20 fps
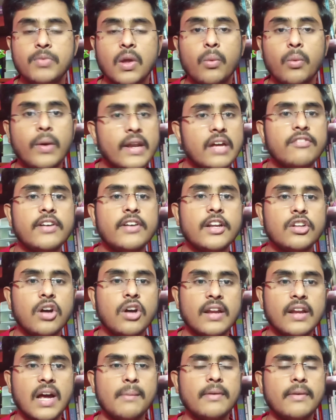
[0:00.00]
whenever you
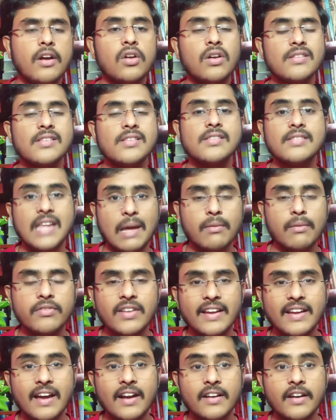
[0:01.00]
are coming across this name of the
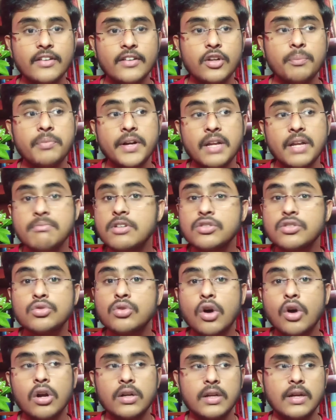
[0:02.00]
character and you pretty much do
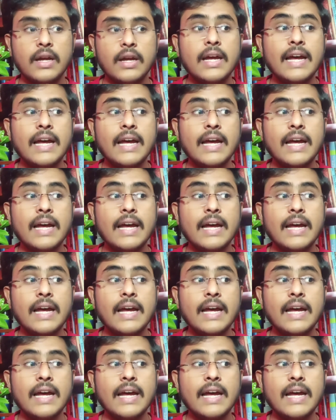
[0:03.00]
not